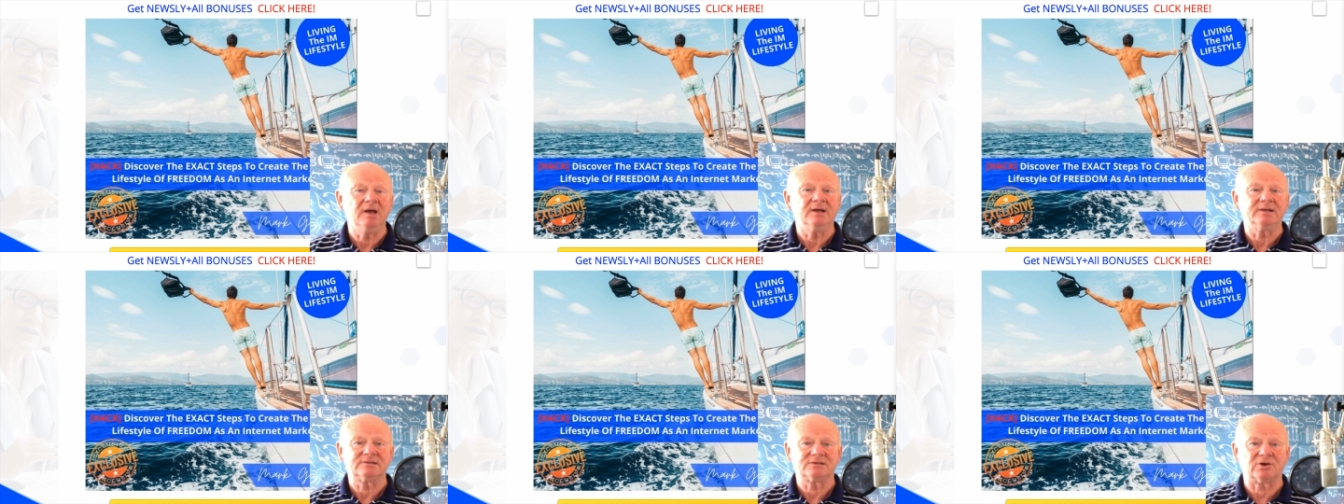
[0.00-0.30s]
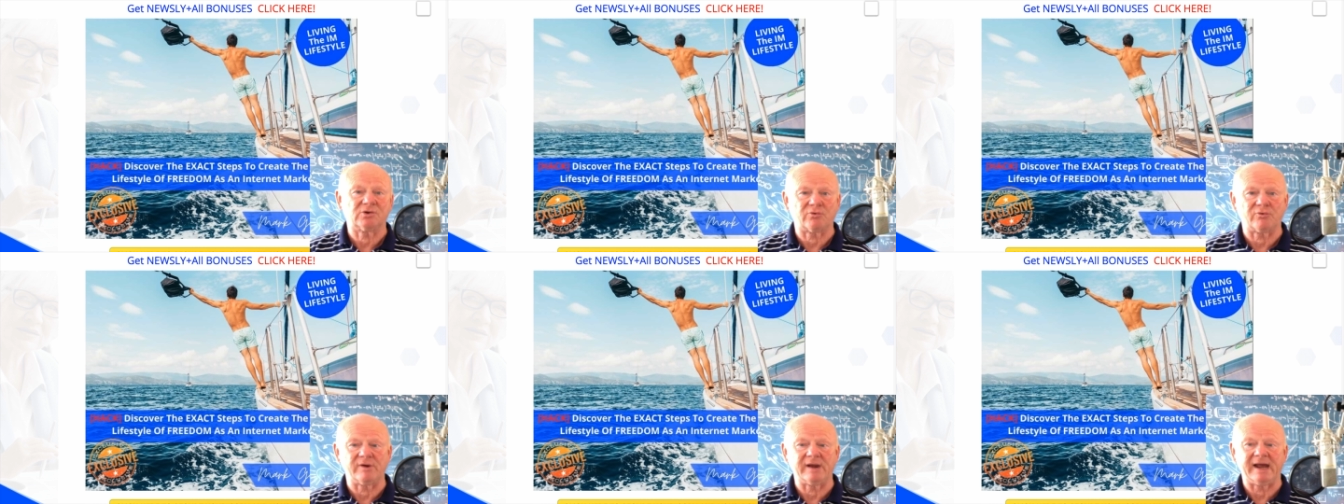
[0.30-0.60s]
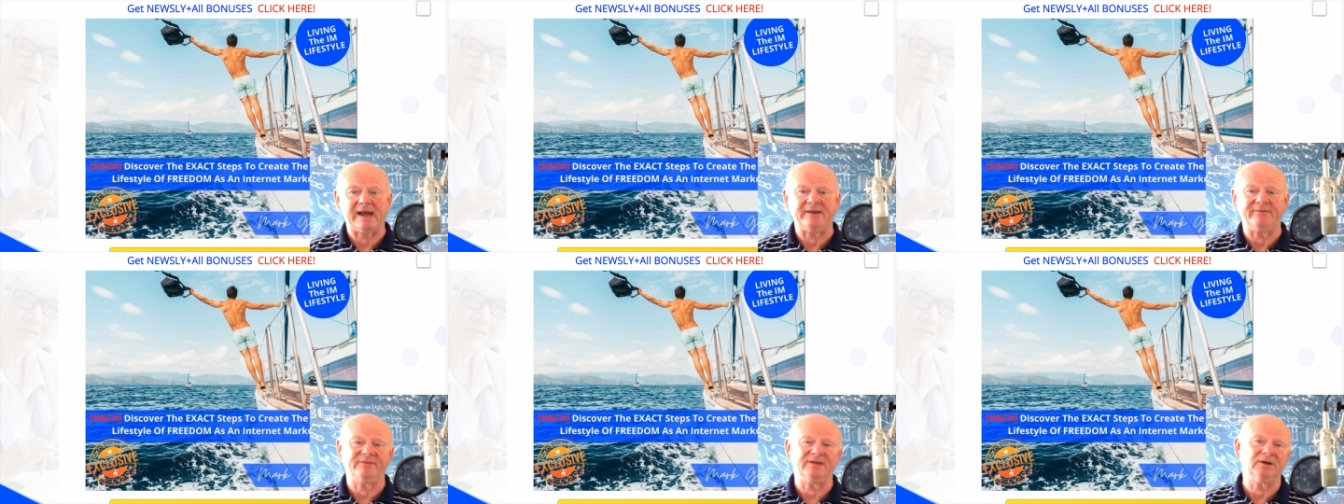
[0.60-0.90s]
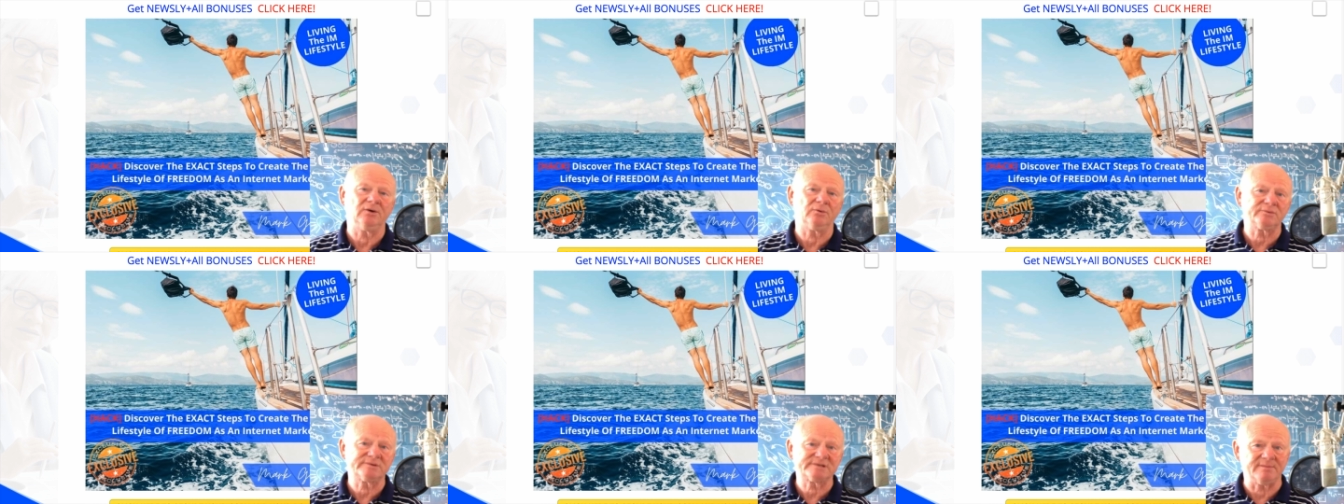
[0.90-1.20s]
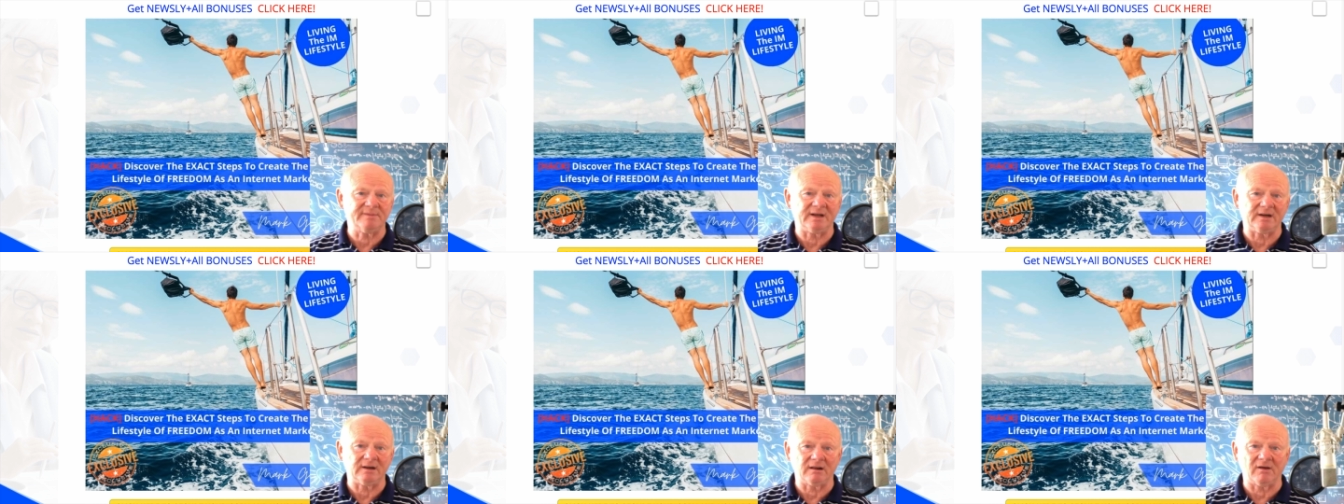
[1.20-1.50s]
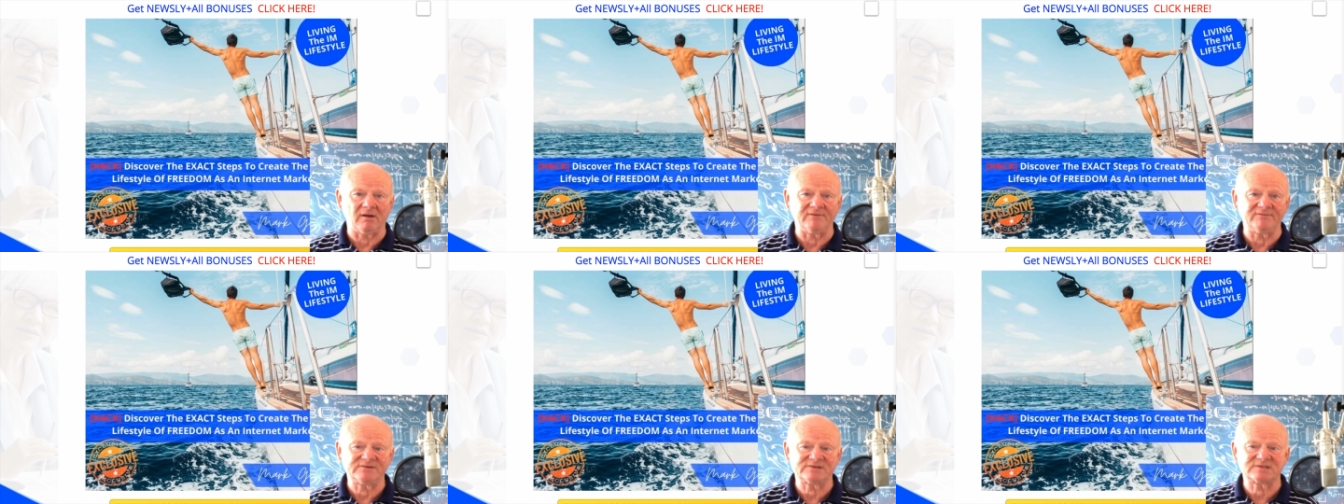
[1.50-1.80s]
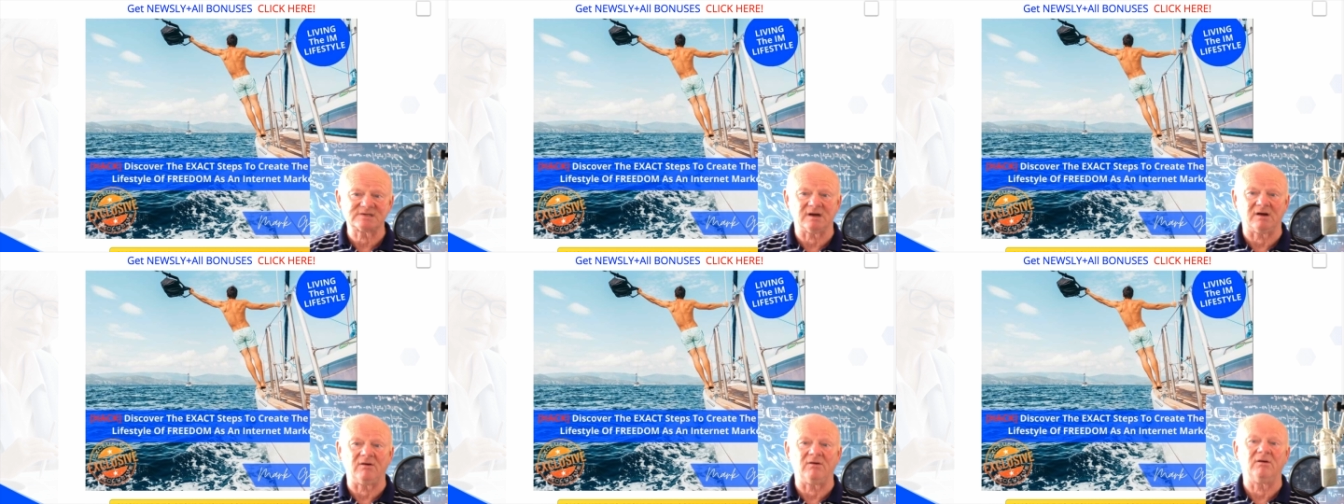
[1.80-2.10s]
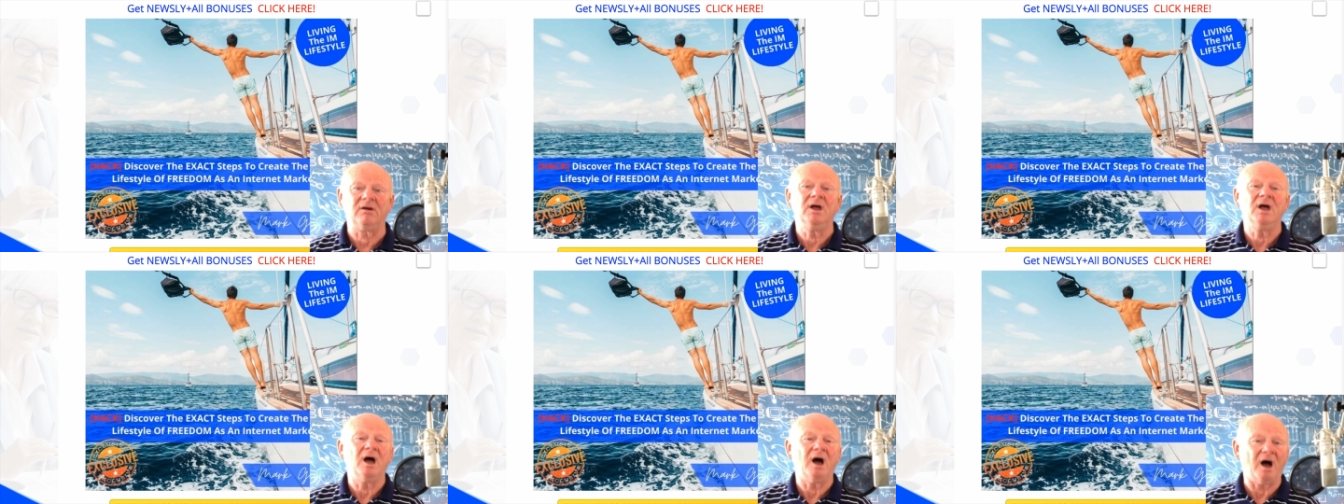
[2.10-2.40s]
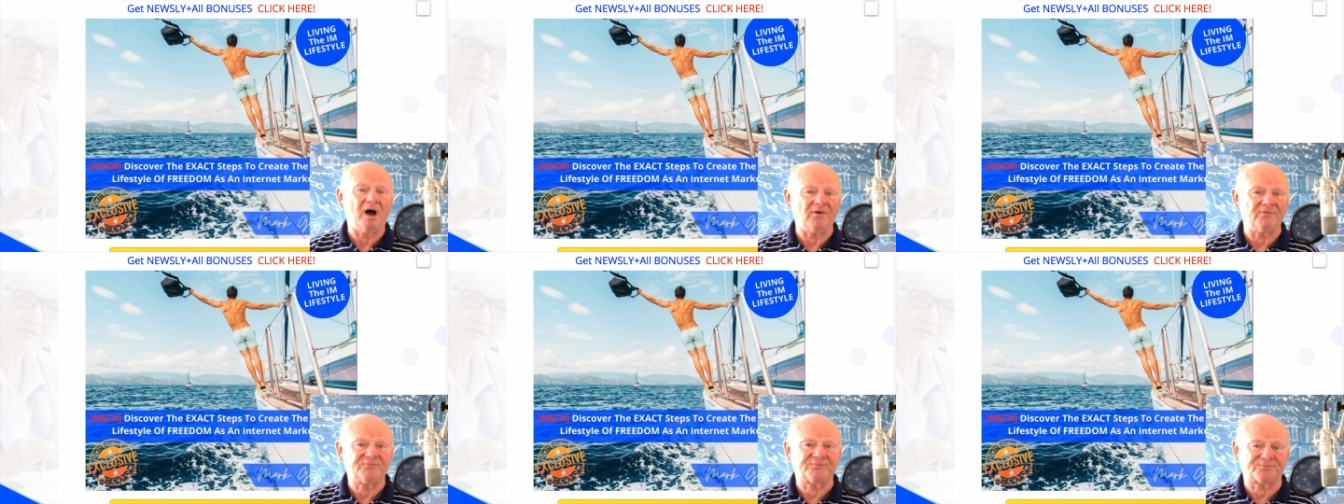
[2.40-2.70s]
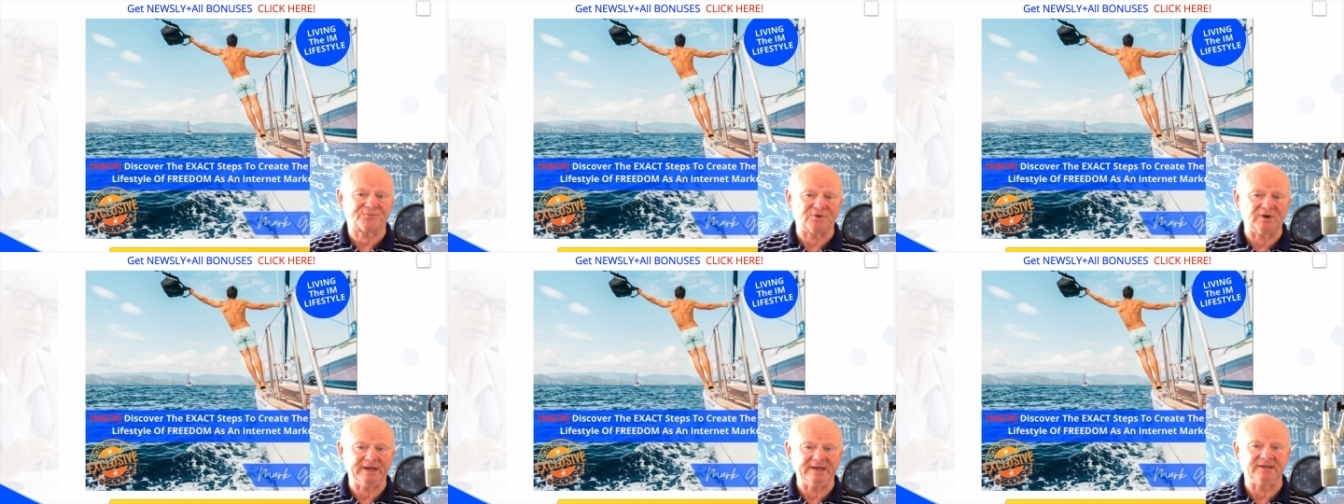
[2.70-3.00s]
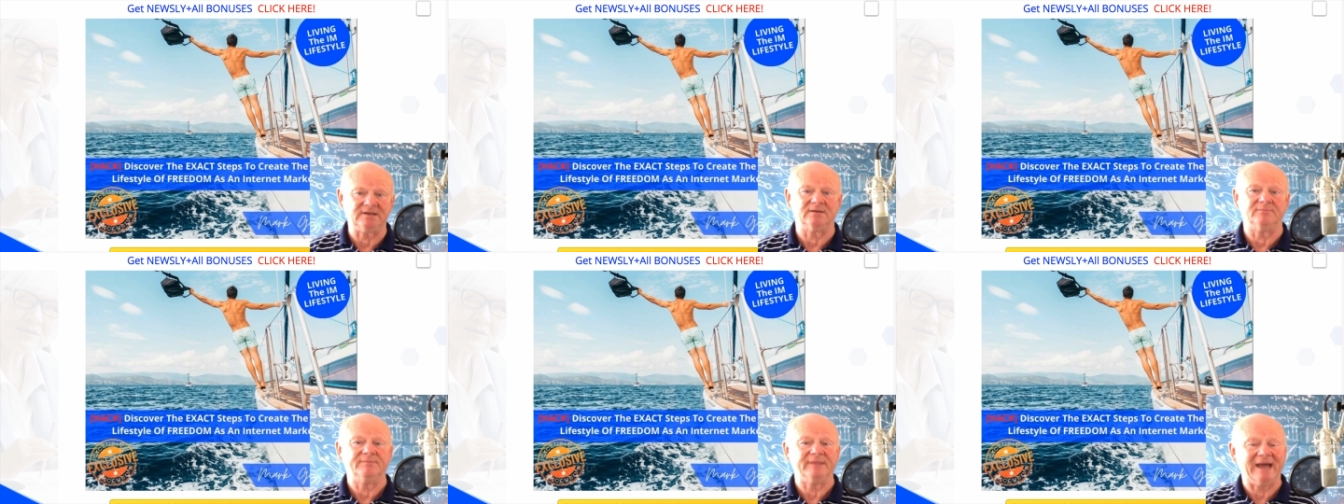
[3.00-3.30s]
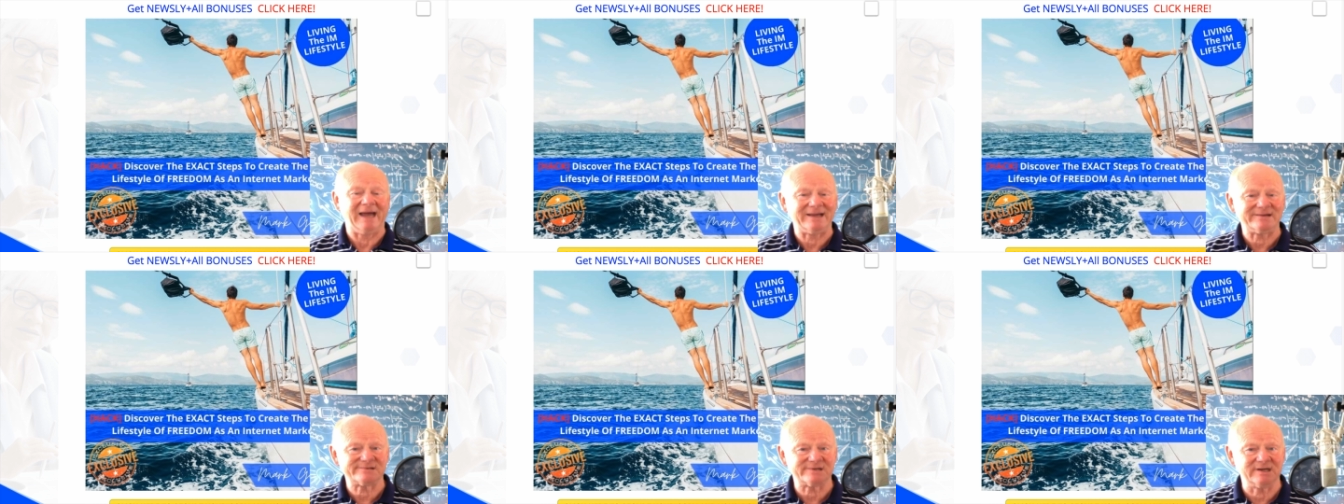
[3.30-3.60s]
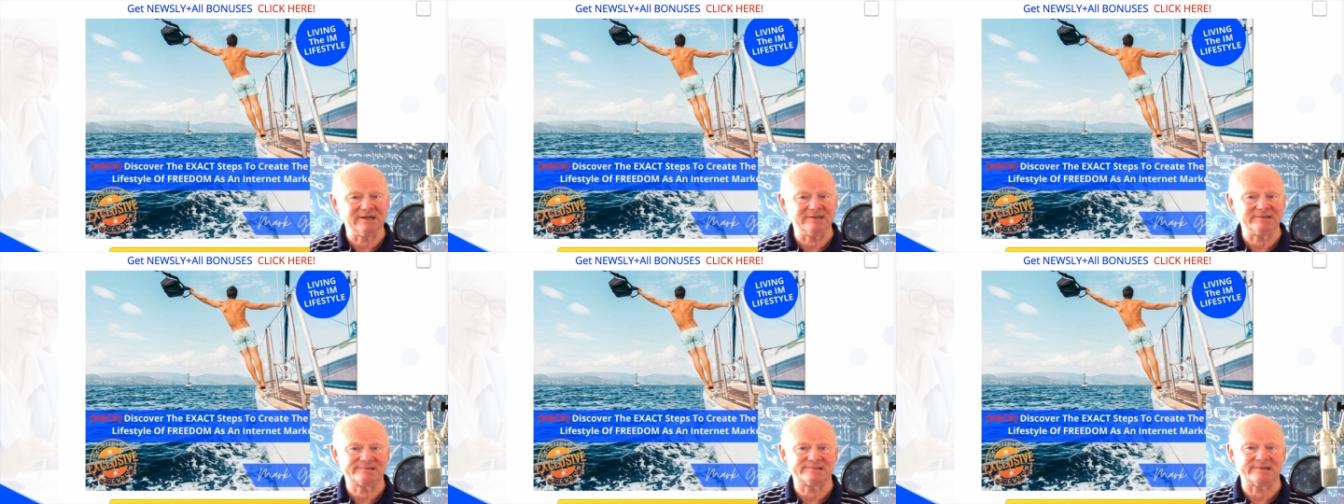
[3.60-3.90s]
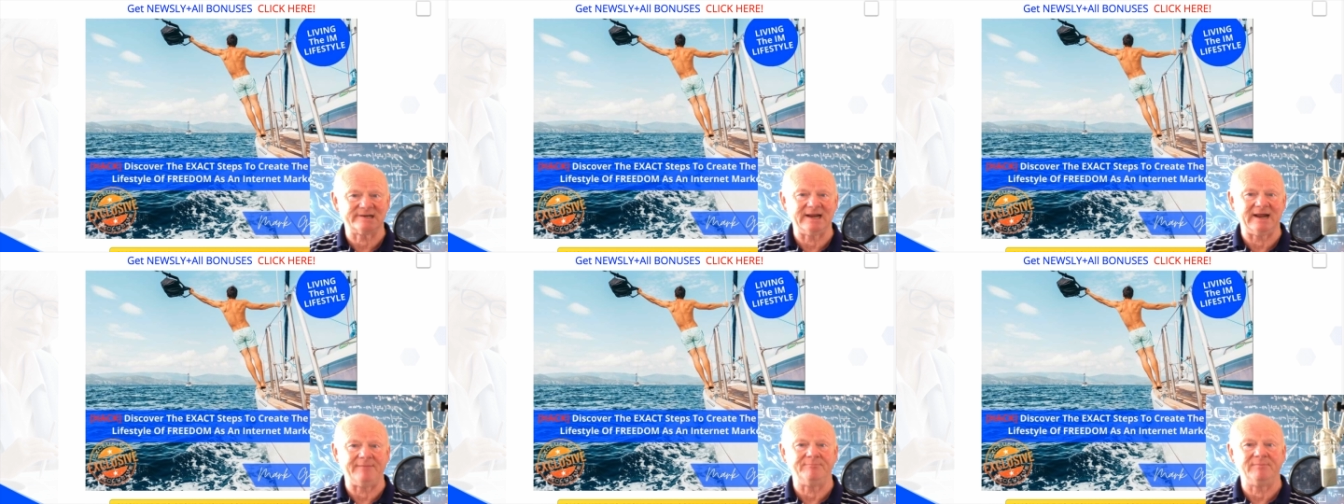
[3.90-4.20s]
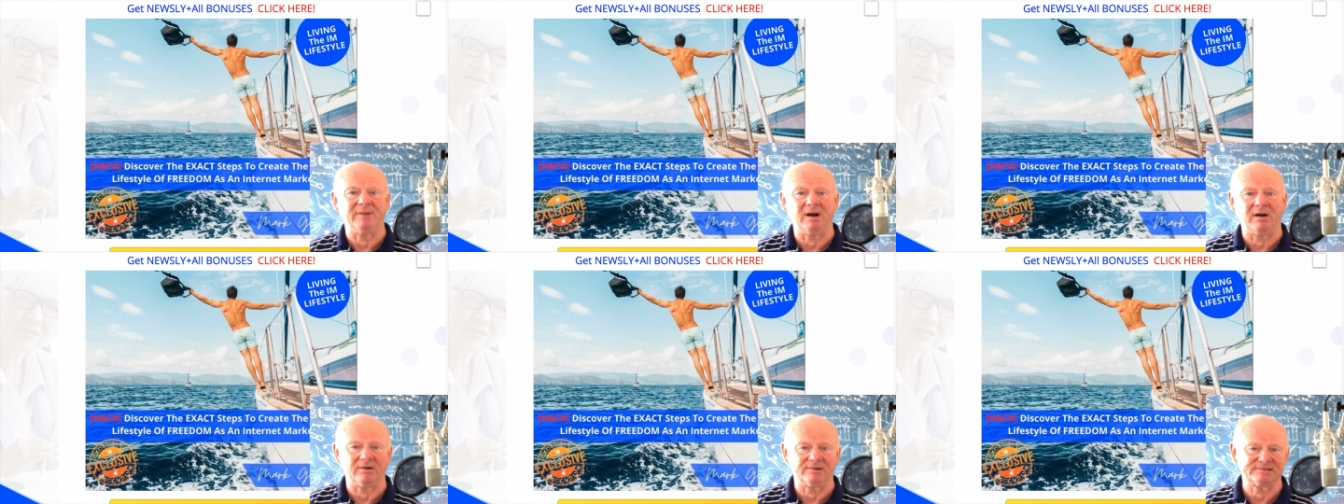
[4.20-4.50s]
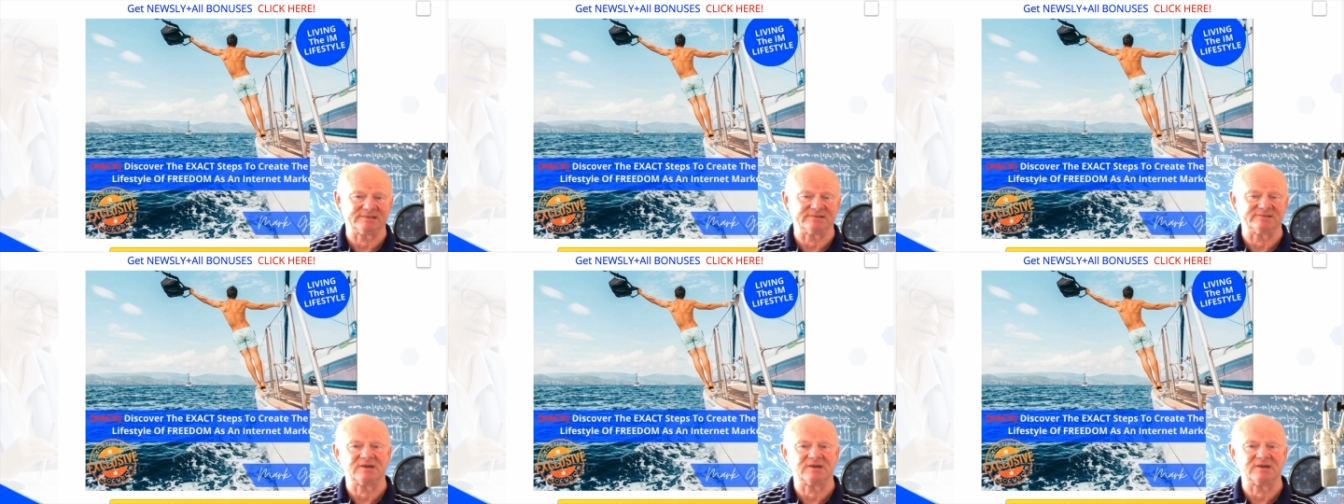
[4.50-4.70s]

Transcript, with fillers: to create the ultimate lifestyle of freedom as an internet marketer.